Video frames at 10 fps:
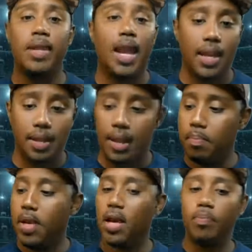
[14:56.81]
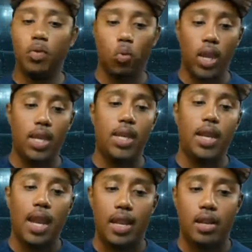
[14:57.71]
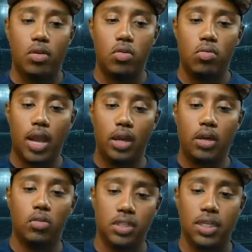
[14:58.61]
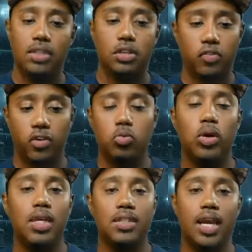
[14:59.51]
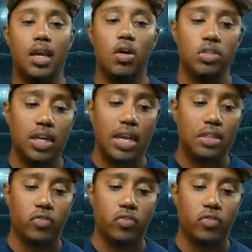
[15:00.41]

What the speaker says: And they pick up the win. And their new head coach, he gets his first win as a head coach in the National